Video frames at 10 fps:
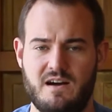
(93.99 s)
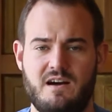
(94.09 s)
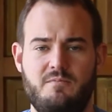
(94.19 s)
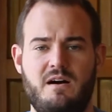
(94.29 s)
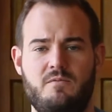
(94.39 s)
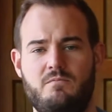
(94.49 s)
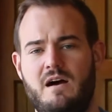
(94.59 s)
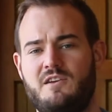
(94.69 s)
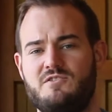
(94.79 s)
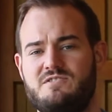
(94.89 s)

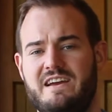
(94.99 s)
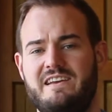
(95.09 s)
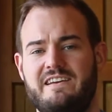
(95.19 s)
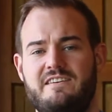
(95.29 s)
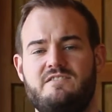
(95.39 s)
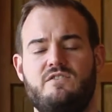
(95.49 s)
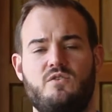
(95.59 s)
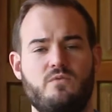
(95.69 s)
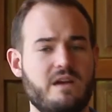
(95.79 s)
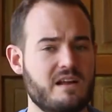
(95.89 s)
My understanding is that
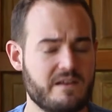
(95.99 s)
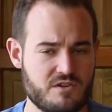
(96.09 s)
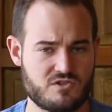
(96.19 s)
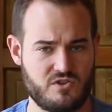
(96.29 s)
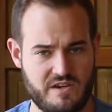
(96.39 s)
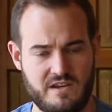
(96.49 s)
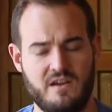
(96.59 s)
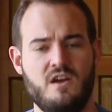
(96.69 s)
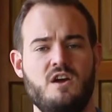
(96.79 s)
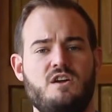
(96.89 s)
they're really just
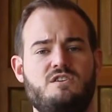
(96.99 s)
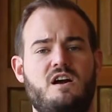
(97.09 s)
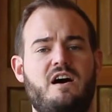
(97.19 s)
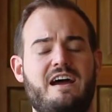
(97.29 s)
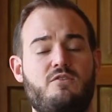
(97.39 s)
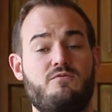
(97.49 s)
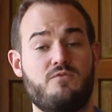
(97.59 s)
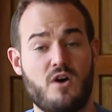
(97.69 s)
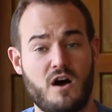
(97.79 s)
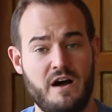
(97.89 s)
looking to cut out
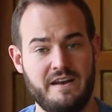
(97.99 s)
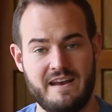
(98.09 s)
fraud,